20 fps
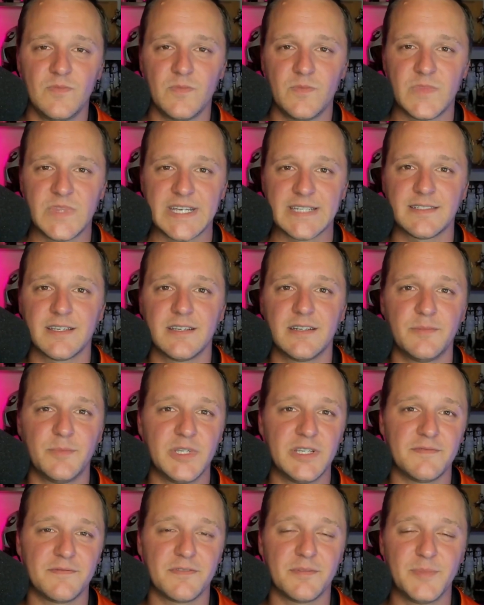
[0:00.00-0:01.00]
That's going to be
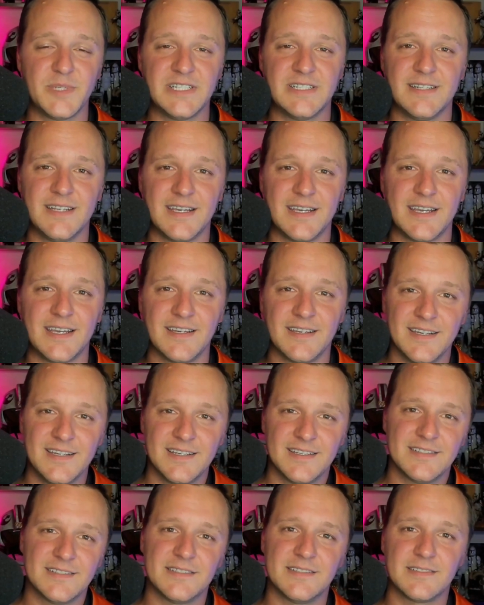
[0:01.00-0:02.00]
it for me today.
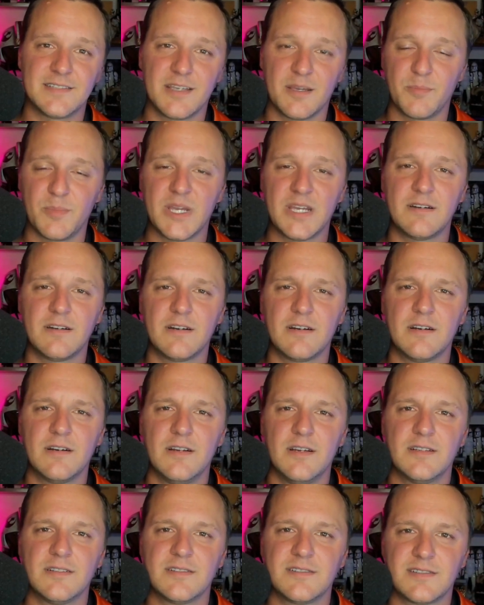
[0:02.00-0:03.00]
This is Commander
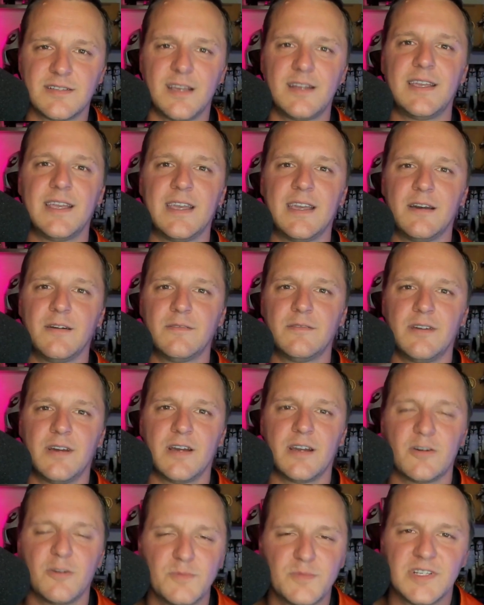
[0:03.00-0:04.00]
signing out. I
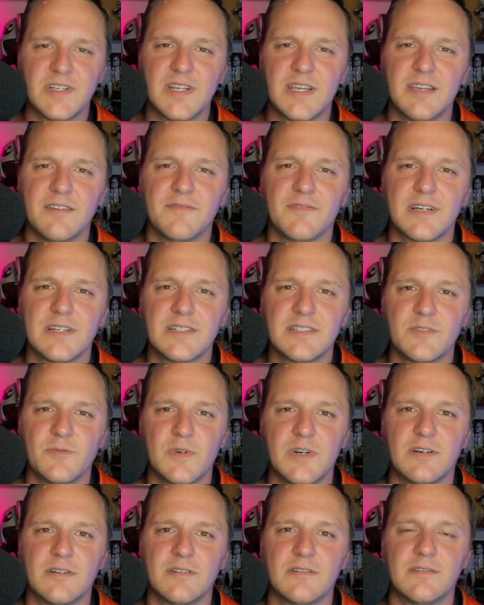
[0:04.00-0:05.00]
hope today finds you
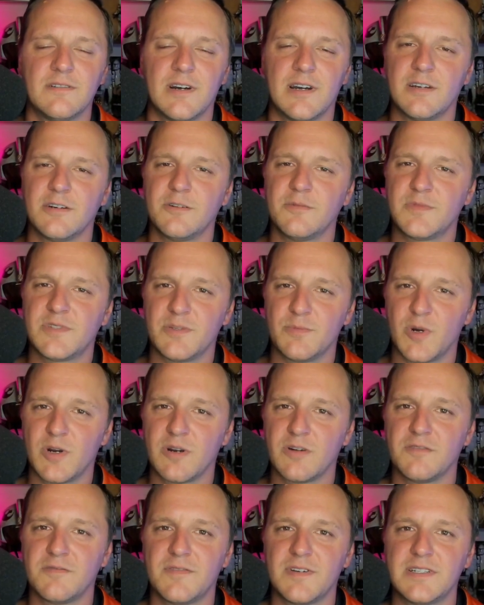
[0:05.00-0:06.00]
well. I hope
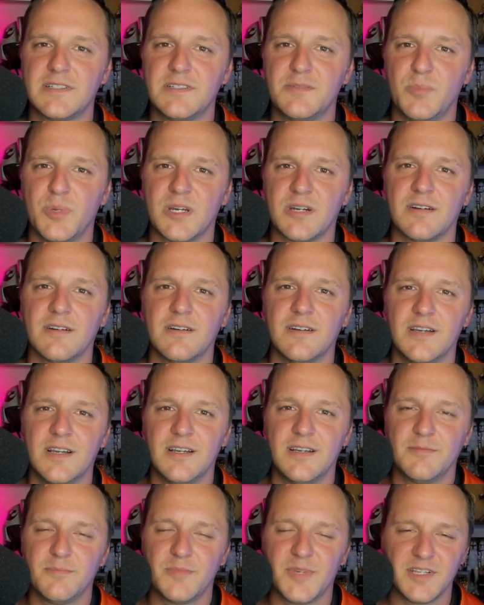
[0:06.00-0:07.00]
tomorrow finds you better.
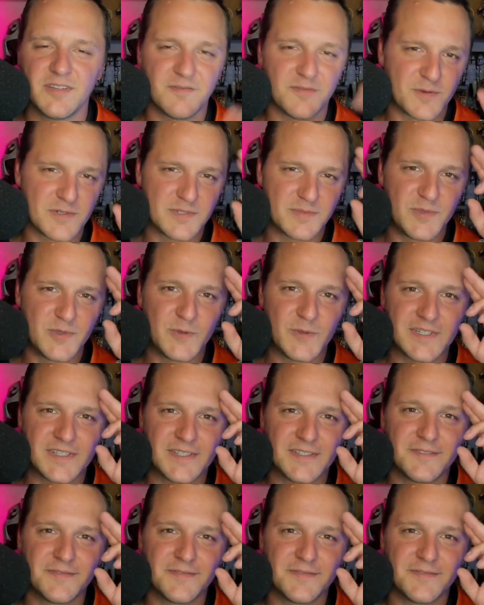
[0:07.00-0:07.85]
May the Force be with you.